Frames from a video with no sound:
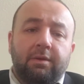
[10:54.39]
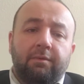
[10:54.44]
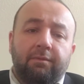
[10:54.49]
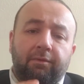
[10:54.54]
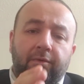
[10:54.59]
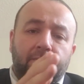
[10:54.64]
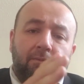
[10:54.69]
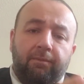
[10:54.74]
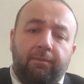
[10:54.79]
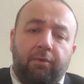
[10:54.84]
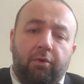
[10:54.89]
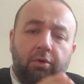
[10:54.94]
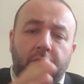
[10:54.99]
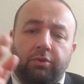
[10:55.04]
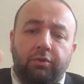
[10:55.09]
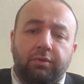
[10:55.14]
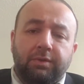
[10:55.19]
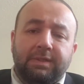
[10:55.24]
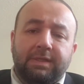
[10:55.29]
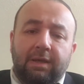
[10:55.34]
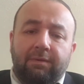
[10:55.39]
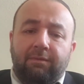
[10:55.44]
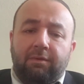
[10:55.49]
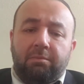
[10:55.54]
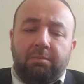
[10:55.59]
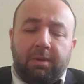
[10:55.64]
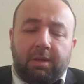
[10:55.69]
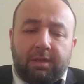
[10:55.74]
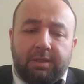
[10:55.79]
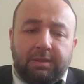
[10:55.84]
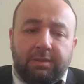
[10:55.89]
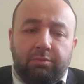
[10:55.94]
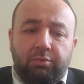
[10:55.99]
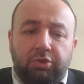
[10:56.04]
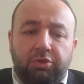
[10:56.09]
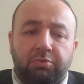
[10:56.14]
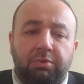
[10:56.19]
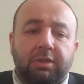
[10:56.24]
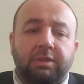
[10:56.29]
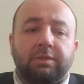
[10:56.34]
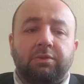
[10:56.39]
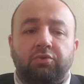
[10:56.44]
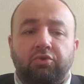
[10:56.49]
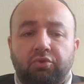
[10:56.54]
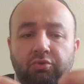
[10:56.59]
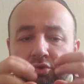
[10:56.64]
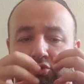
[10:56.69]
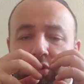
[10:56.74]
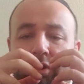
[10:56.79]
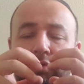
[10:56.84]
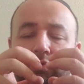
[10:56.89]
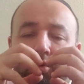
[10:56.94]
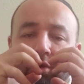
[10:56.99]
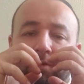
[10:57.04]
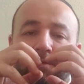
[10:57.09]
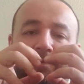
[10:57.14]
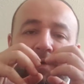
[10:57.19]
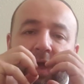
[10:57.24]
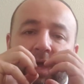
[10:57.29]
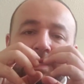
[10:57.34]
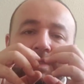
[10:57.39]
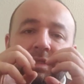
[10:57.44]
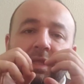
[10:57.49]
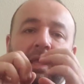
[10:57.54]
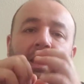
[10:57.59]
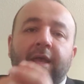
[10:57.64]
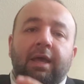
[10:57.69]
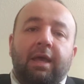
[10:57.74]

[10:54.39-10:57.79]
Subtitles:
From 4 to 7 minutes, which means you should try to eat fast.